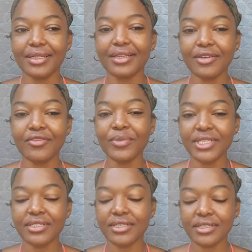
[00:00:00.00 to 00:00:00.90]
love
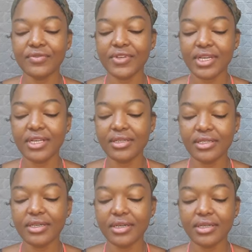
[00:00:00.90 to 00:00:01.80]
messages for
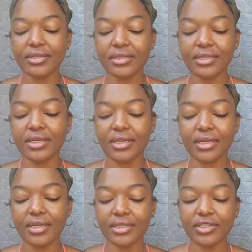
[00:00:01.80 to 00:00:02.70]
cancerians
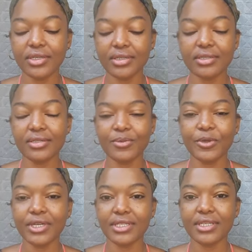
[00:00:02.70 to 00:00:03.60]
today angels
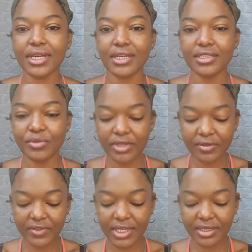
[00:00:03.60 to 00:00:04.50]
spirits guides
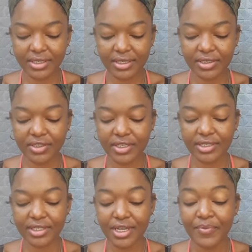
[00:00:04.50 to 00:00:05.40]
beloved
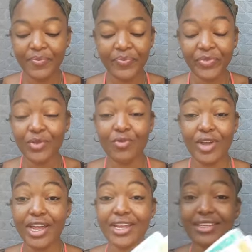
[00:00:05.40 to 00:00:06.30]
ancestors
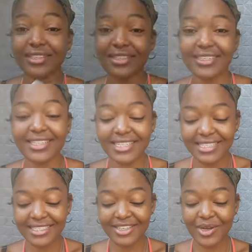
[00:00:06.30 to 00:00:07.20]
right this
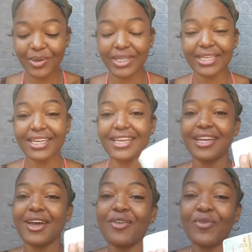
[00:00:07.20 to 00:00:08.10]
is now the
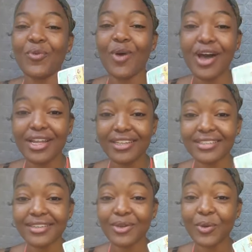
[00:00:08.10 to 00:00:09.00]
king of
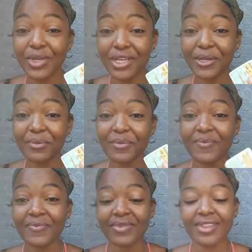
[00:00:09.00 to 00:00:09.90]
wands to the queen
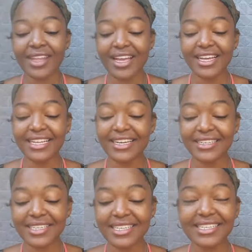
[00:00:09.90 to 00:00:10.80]

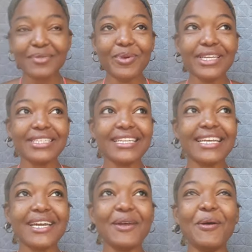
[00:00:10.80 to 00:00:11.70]
there's this person
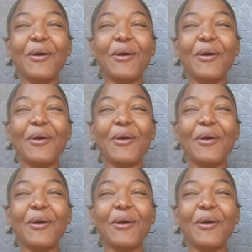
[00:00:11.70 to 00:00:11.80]
they